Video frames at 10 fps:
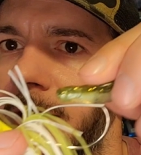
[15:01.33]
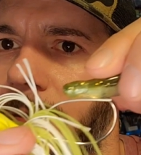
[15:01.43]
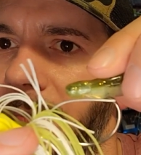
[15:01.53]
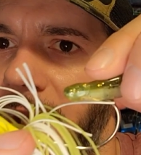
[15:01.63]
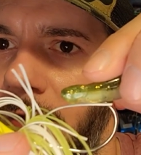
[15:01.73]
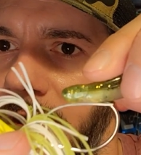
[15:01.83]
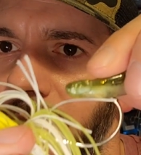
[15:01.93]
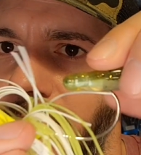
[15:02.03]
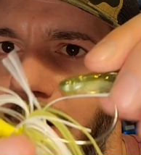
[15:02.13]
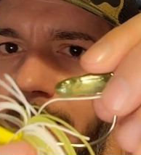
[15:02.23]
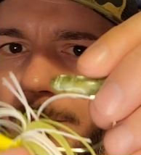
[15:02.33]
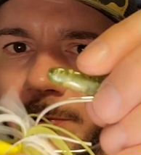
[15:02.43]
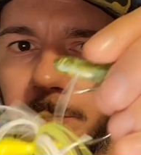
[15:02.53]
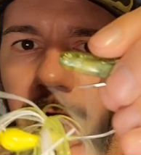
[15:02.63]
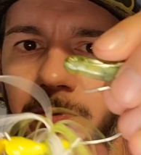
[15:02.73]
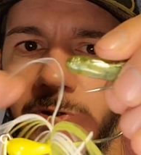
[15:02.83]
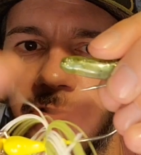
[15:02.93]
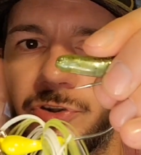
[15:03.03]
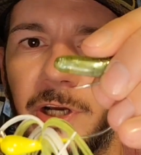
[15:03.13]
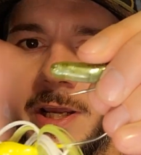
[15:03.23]
the belly there. Let me move this
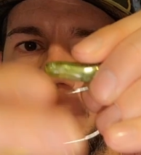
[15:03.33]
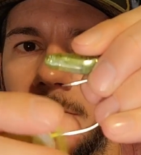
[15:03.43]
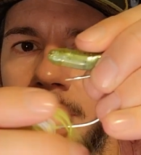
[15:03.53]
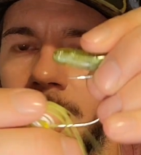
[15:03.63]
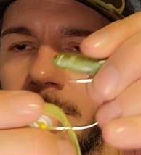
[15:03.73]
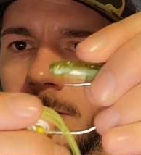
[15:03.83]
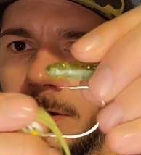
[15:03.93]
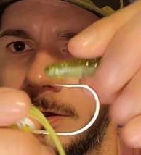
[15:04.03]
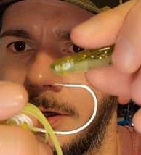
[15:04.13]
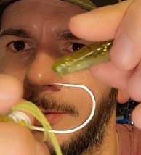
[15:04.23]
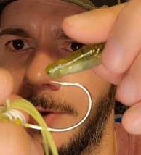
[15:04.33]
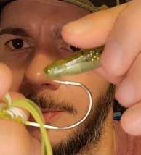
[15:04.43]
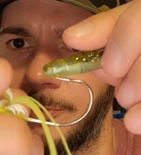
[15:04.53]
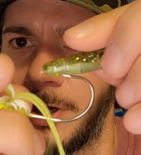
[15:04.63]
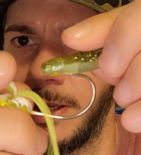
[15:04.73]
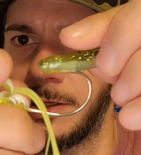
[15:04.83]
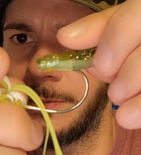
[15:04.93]
strand. Come up right in the